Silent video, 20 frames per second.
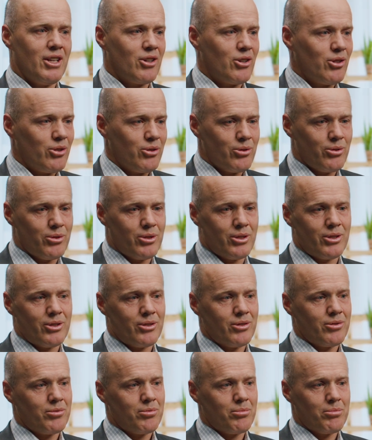
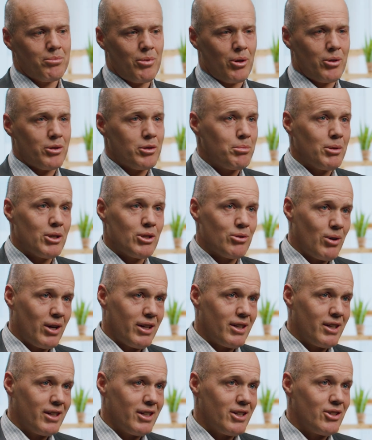includes both speech
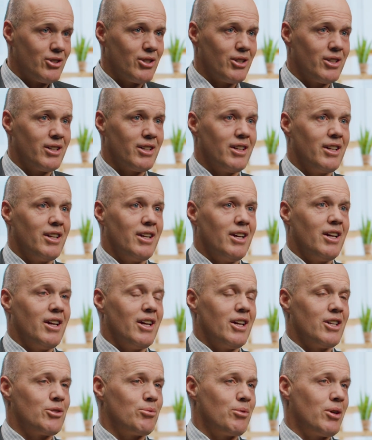recognition
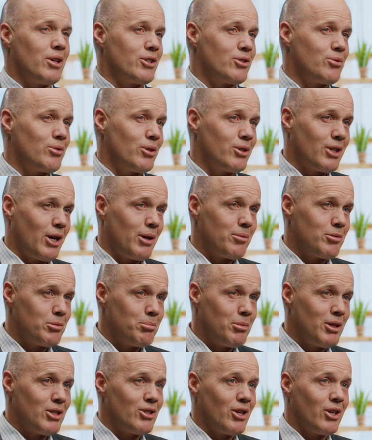as well as real-time
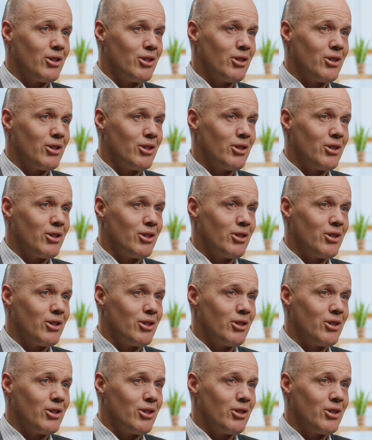speech